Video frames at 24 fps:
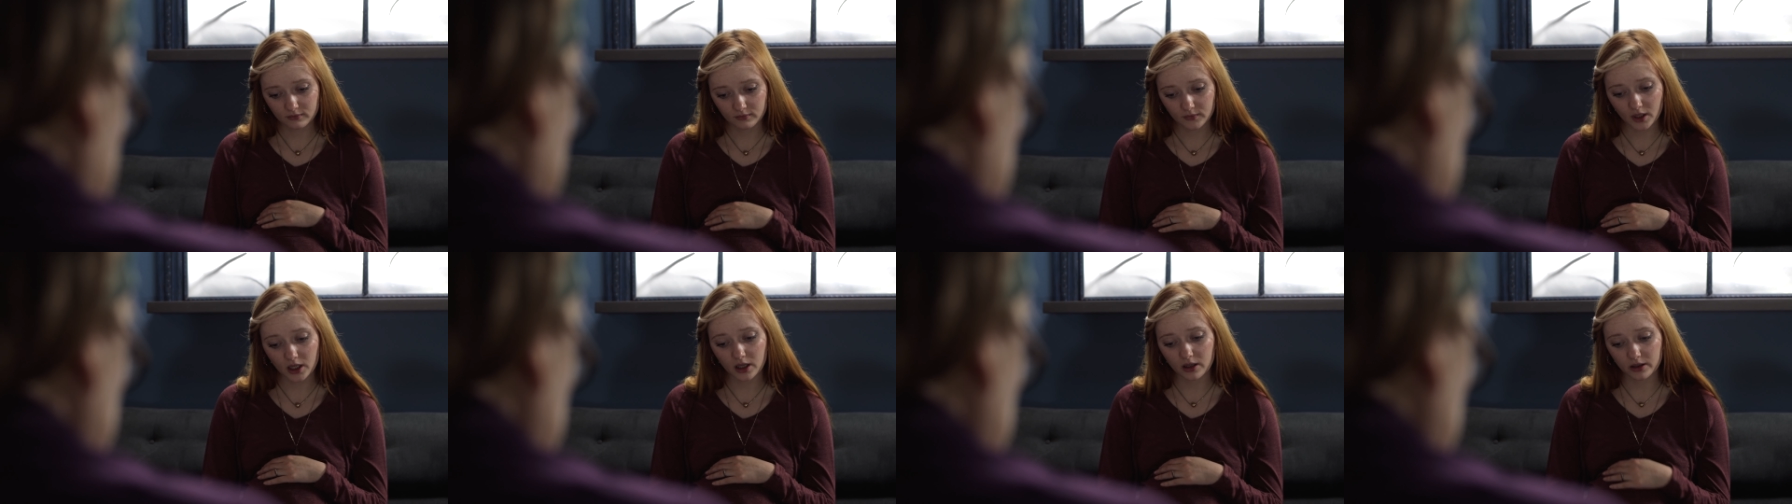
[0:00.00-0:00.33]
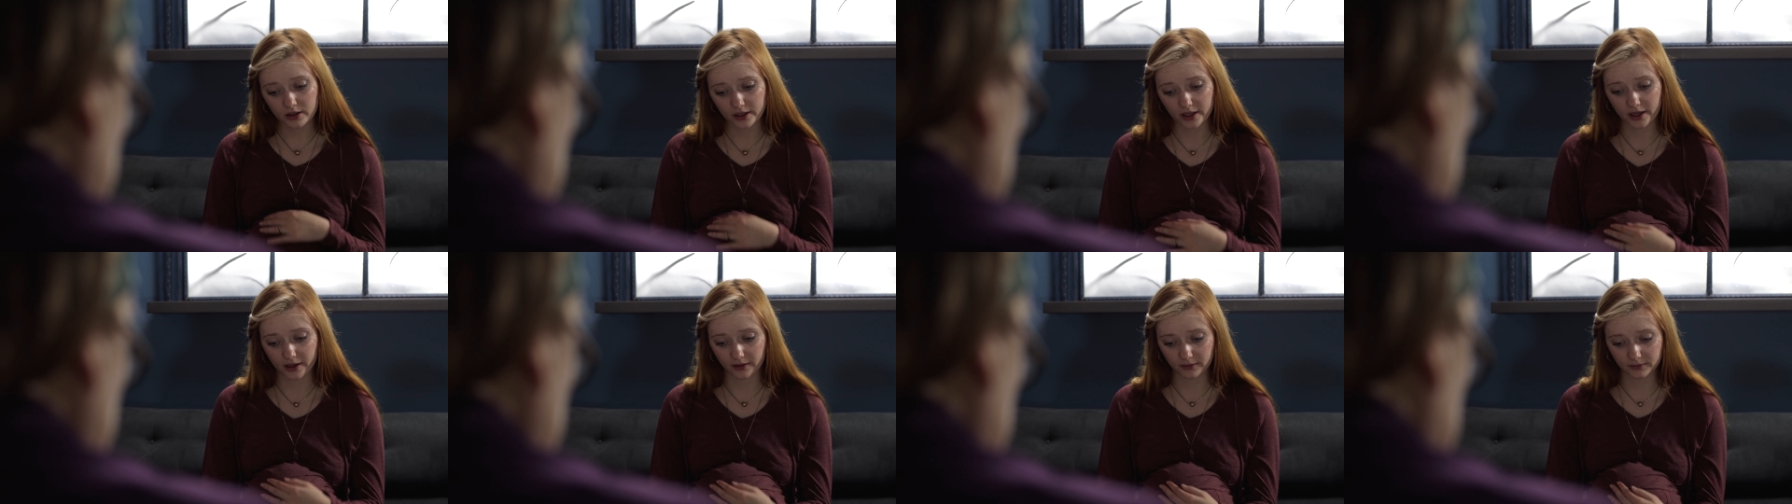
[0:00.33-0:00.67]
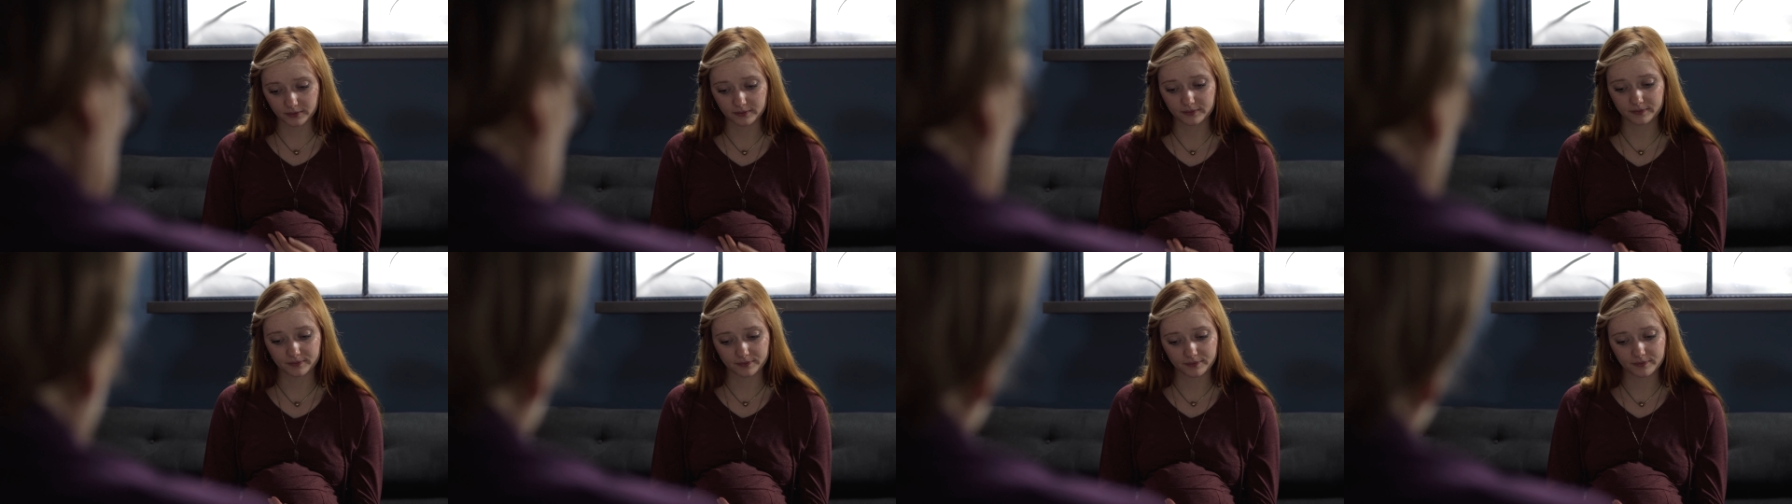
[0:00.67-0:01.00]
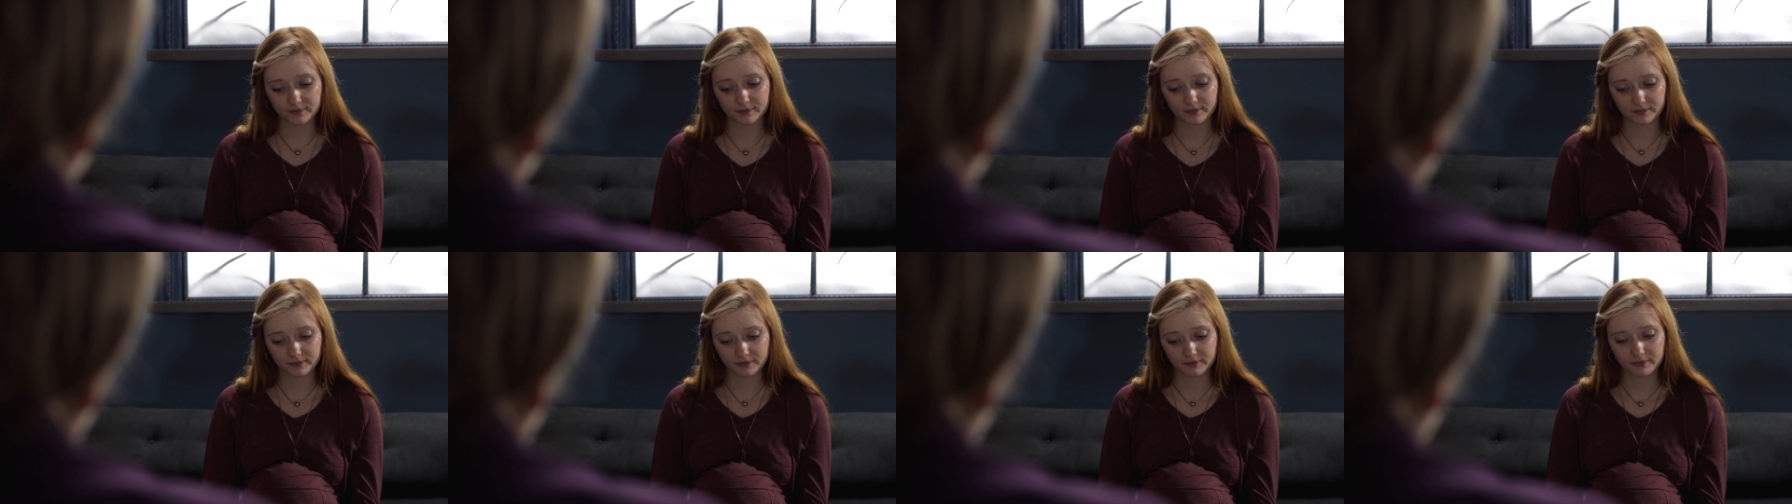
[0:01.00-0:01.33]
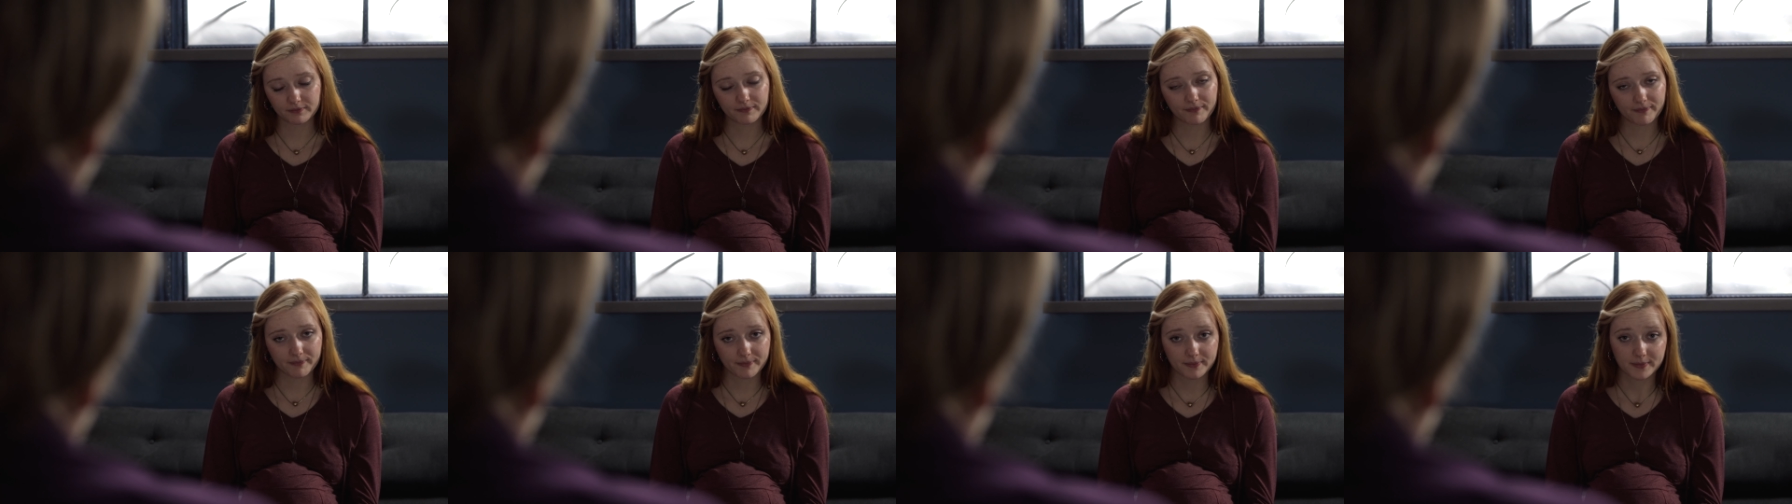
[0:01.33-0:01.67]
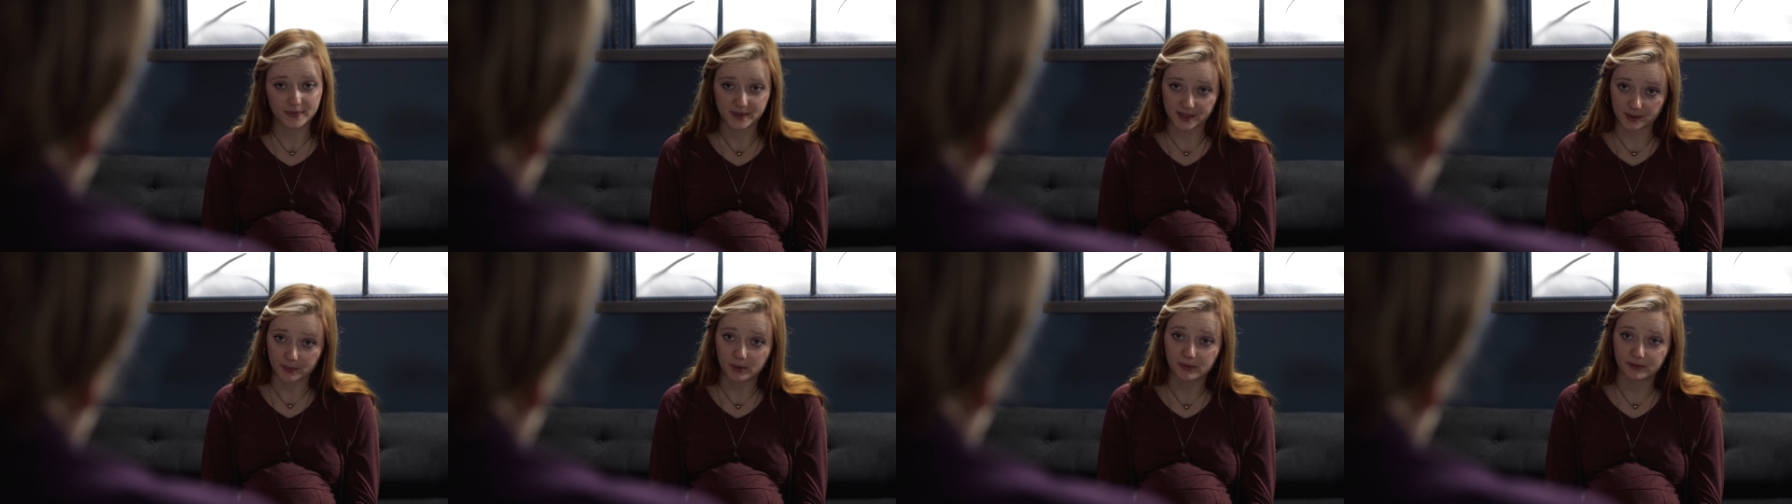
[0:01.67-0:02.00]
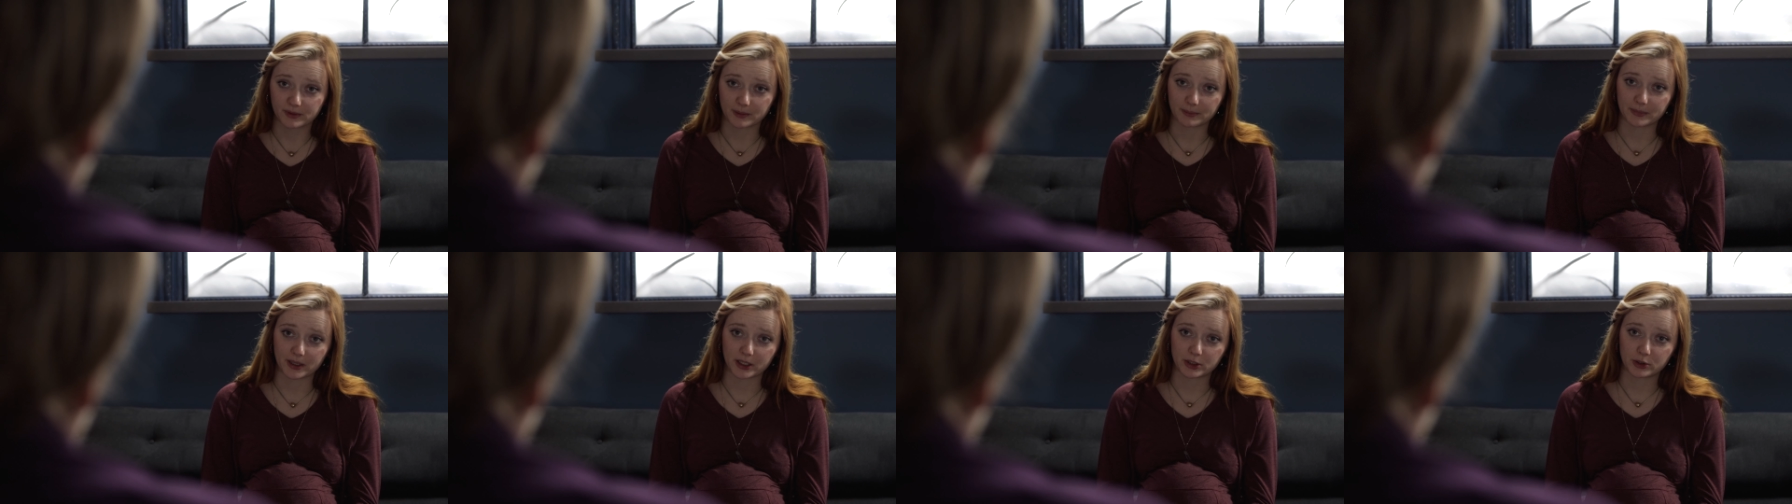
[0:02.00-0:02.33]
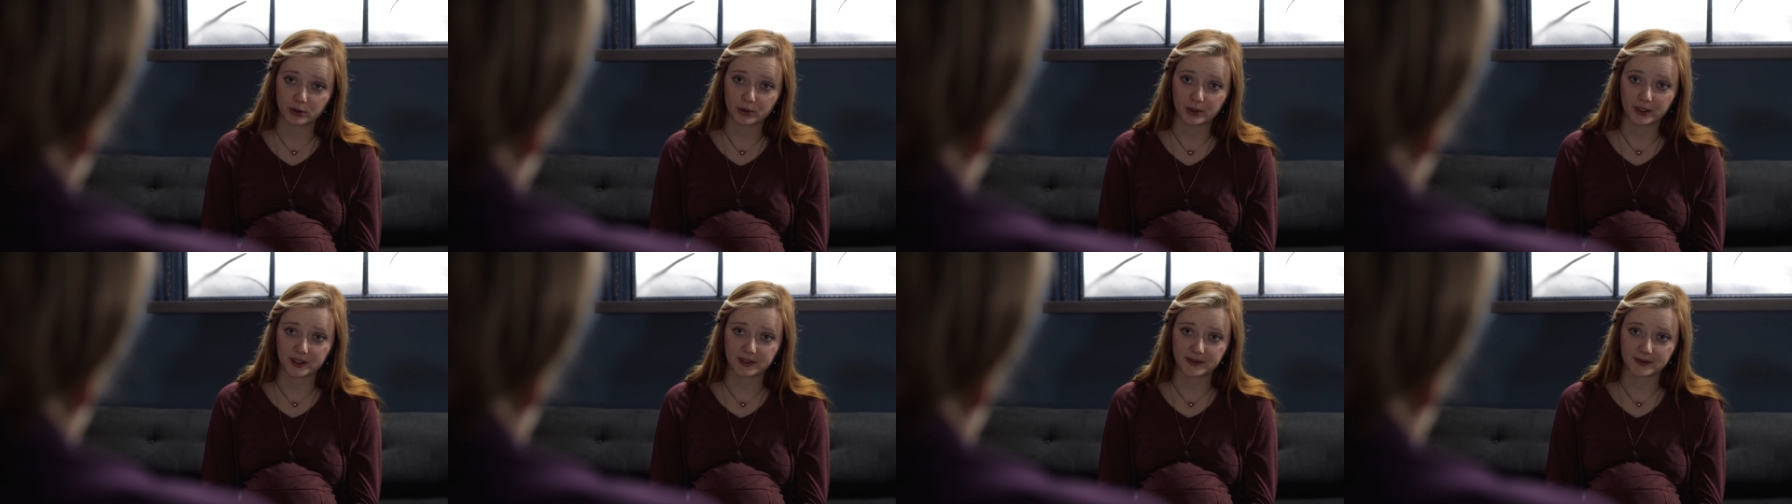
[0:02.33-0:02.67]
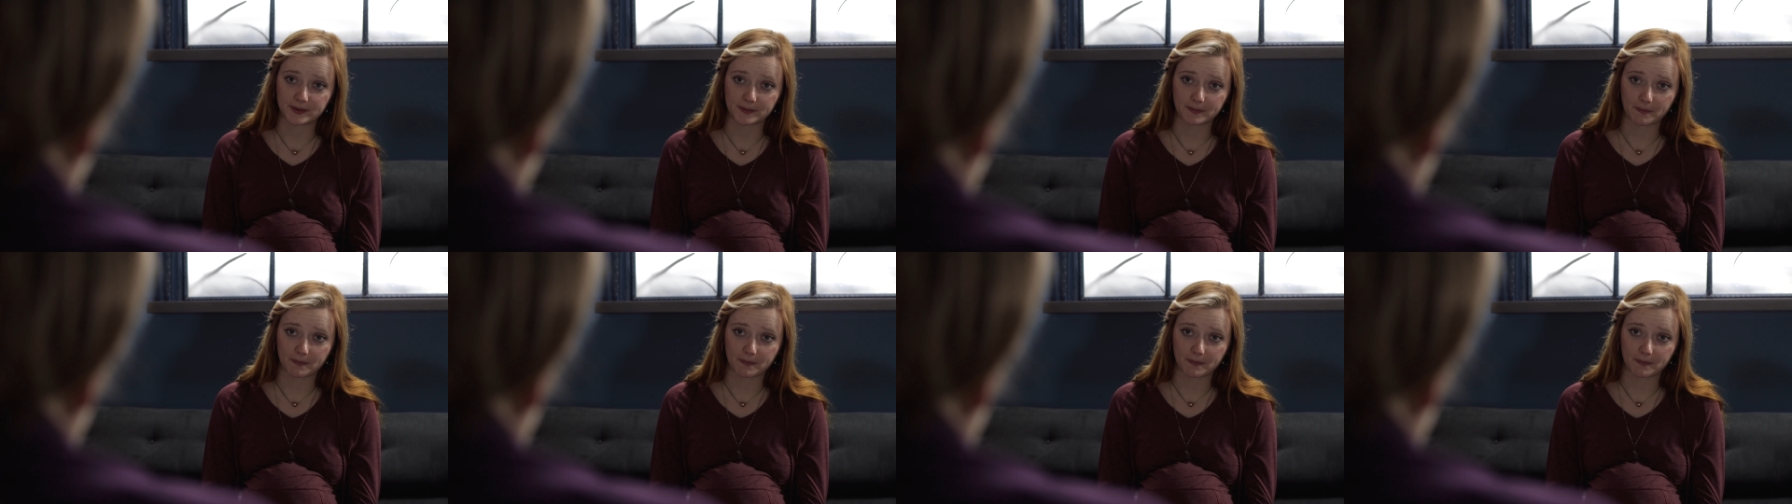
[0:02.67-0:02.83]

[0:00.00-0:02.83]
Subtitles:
Oh, yeah. Some of them by choice.